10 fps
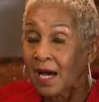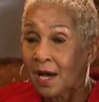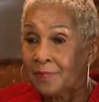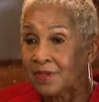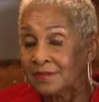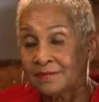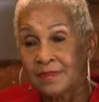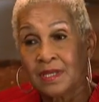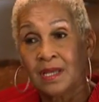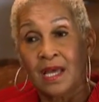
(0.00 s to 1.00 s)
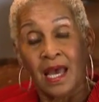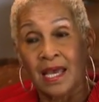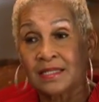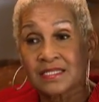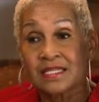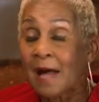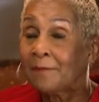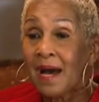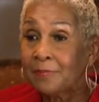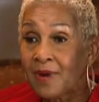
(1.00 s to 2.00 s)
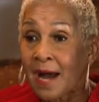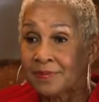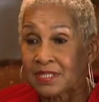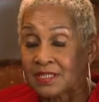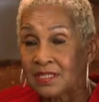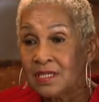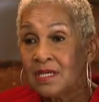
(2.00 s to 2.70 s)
up, and and it's not my property.